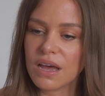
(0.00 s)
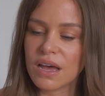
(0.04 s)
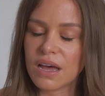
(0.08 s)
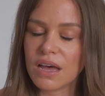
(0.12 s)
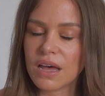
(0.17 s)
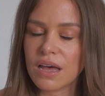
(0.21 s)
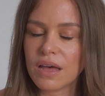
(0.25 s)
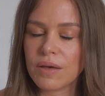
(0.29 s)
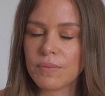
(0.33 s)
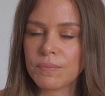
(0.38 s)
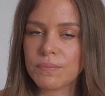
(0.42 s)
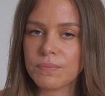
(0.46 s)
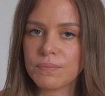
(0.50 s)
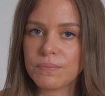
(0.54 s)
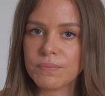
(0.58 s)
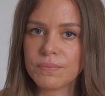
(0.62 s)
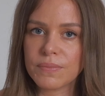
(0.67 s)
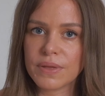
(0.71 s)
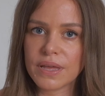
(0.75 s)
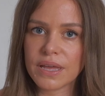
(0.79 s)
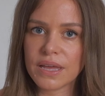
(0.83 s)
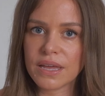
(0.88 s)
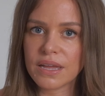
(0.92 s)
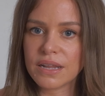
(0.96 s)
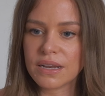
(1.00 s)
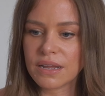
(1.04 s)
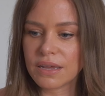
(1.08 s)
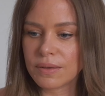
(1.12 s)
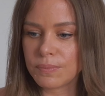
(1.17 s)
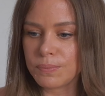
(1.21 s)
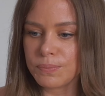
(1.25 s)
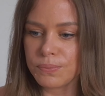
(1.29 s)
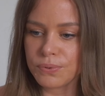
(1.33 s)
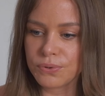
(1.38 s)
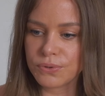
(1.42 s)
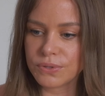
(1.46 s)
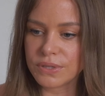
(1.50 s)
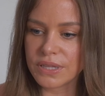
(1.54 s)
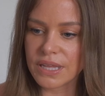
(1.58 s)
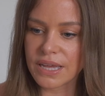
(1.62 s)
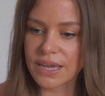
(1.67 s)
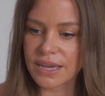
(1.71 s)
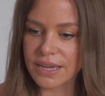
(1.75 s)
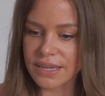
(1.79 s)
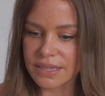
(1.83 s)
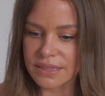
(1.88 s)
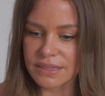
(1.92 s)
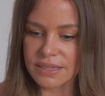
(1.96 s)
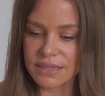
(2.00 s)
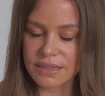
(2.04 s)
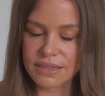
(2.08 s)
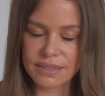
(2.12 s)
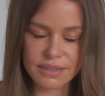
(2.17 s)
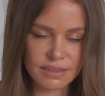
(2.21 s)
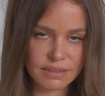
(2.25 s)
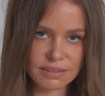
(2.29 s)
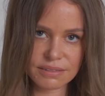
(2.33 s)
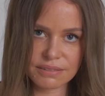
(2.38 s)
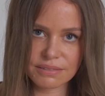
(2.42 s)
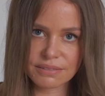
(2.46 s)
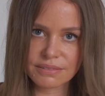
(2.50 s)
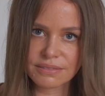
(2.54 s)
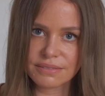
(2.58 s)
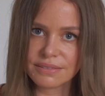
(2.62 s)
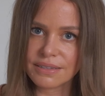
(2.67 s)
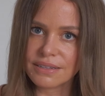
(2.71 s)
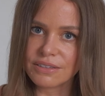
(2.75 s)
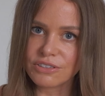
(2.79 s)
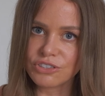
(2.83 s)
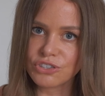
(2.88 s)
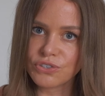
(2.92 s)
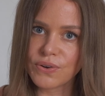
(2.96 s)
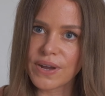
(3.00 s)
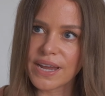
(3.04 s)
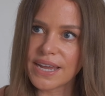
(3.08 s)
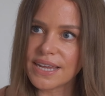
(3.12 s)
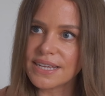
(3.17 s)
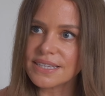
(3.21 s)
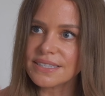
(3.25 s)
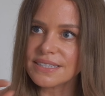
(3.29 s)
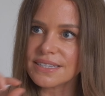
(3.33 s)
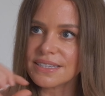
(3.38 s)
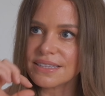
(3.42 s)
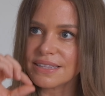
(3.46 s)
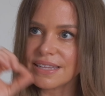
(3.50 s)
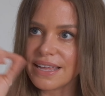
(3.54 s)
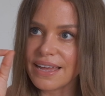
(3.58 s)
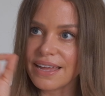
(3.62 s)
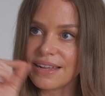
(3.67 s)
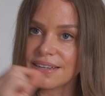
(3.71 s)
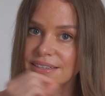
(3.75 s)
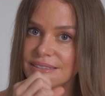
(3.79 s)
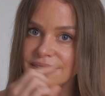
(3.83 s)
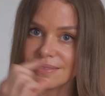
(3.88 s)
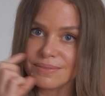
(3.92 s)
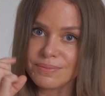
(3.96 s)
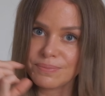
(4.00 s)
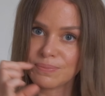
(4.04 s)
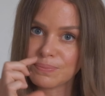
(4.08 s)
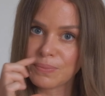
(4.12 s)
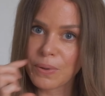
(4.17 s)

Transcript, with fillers: Um, and I put that in the little little trays and then